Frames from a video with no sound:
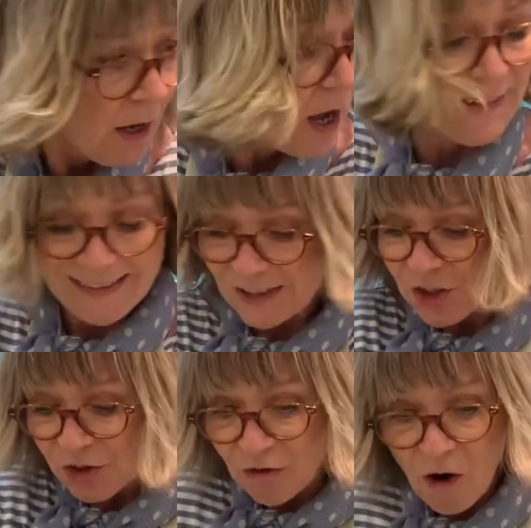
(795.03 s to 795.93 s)
I need to
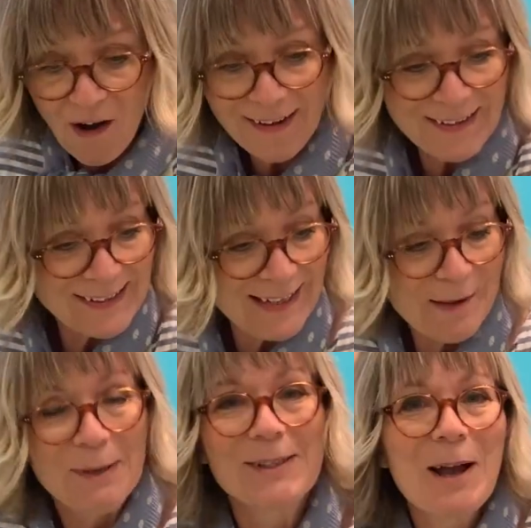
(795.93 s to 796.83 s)
dry this layer
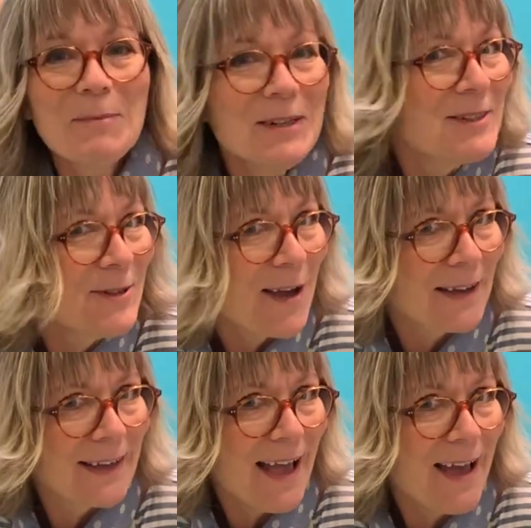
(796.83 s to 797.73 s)
because I'm going to do that
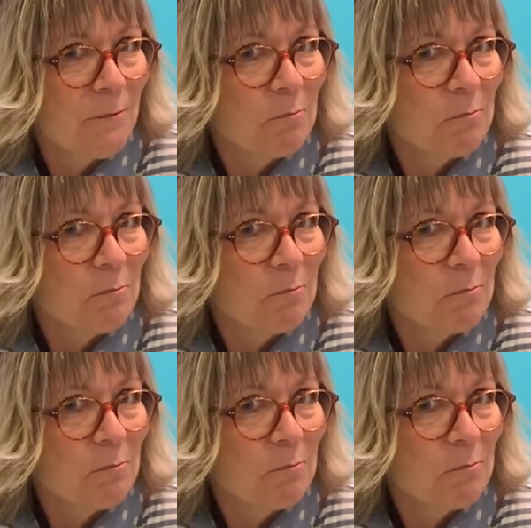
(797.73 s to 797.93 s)
again,